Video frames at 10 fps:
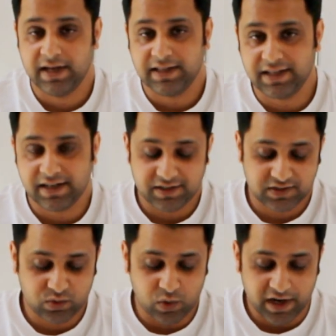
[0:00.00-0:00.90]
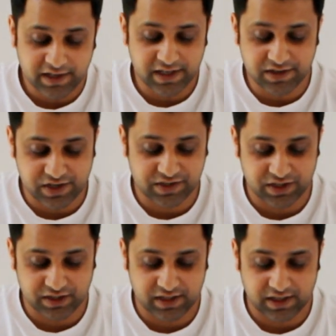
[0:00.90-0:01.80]
There is quite
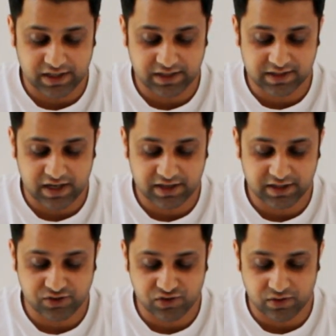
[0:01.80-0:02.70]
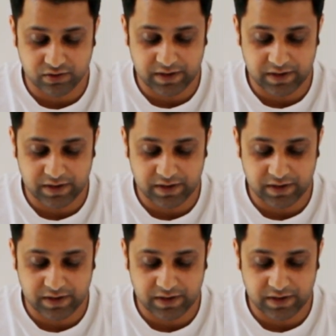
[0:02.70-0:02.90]
interesting thing inside the drone,